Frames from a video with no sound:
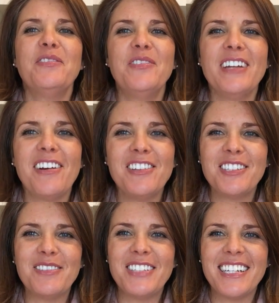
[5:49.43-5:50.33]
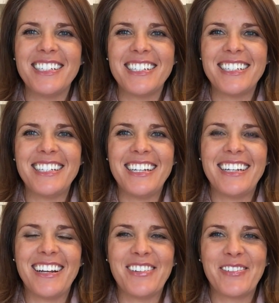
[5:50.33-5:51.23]
we all sometimes just
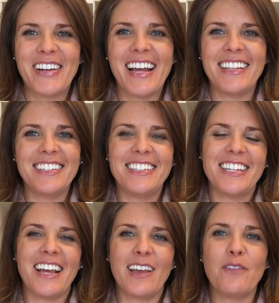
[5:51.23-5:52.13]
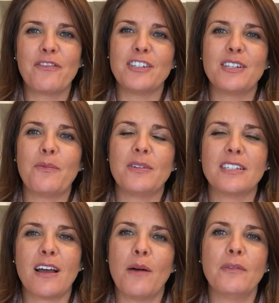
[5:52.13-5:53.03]
need a reality check and for someone
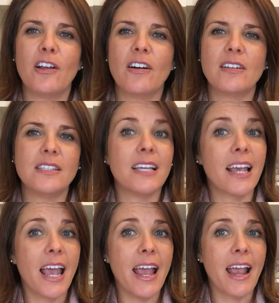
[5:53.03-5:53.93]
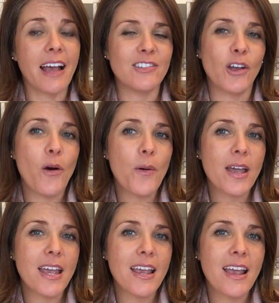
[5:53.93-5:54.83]
to come along and say, hey, how's it
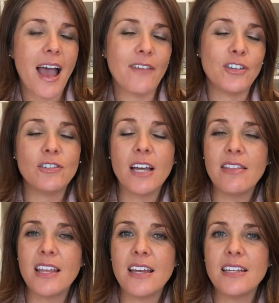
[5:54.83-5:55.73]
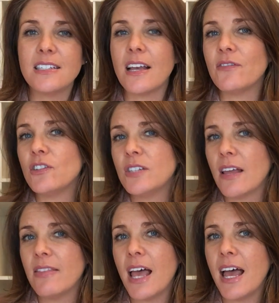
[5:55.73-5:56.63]
going? Have you done this? Have you
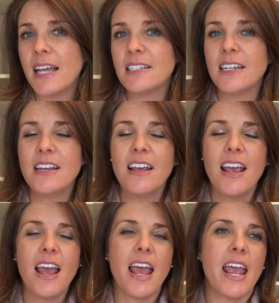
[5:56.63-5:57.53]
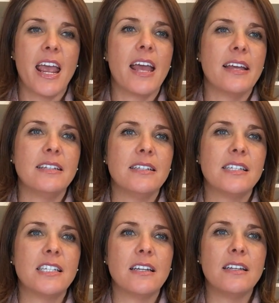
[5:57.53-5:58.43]
done that?
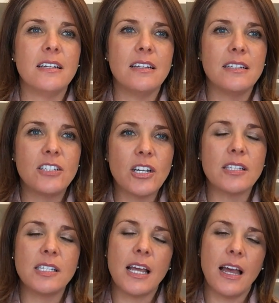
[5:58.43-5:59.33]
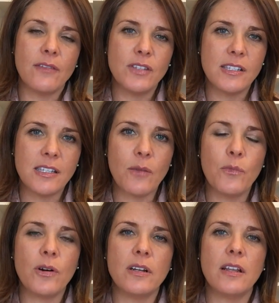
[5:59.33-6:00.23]
And just to have
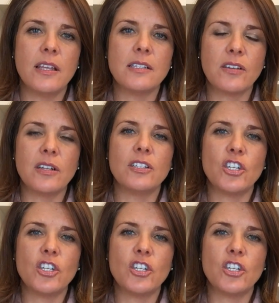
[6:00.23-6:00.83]
someone that's going to